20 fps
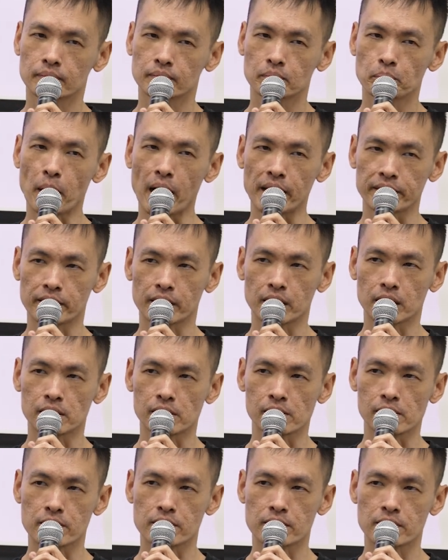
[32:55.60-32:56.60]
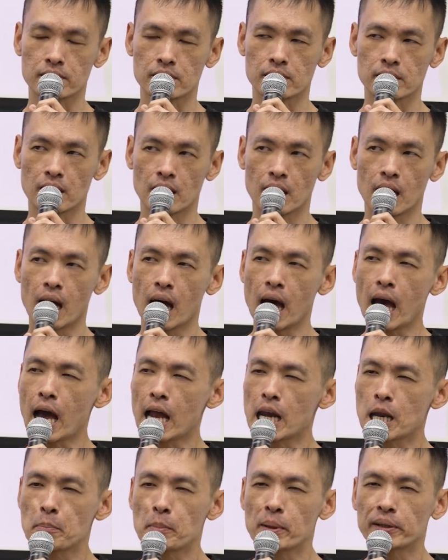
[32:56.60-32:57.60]
Particles,
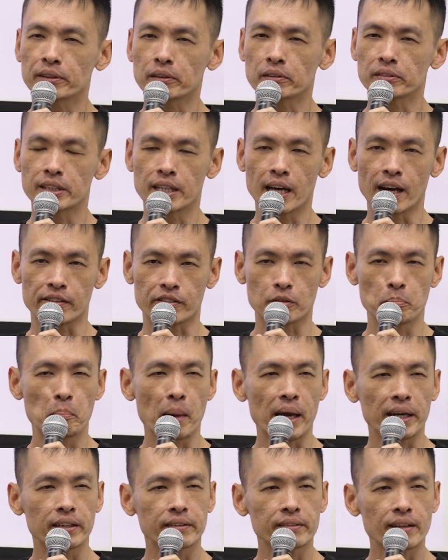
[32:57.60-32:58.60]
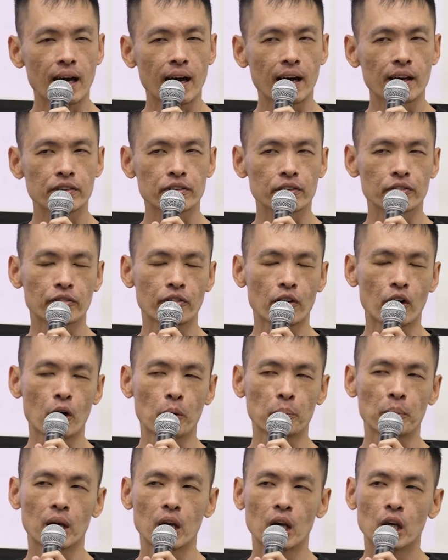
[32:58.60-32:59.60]
elemental dust magnetize to form